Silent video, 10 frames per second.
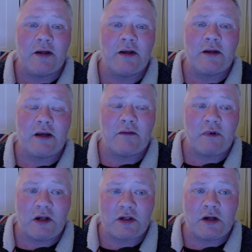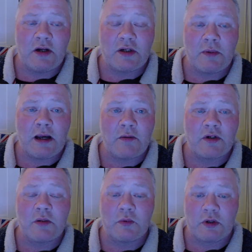gave lots and lots of powers to
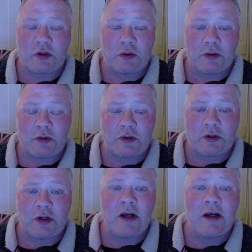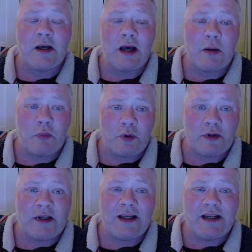Brussels, and put
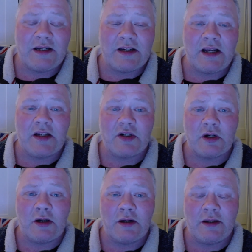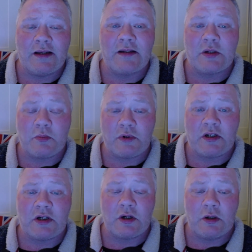the ECHR into
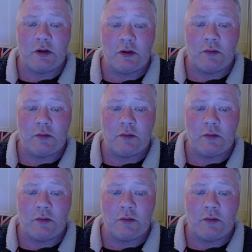British law.